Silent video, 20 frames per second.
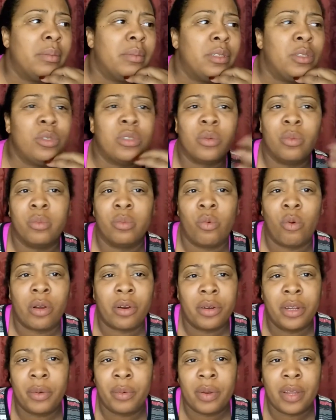do some water
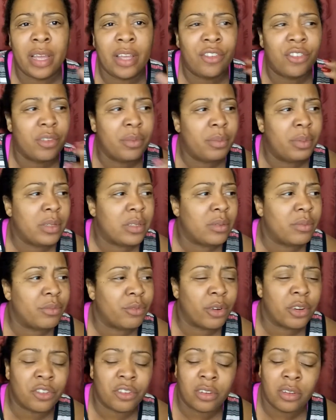irrigation, put some
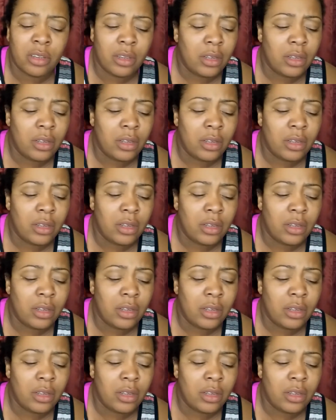fresh,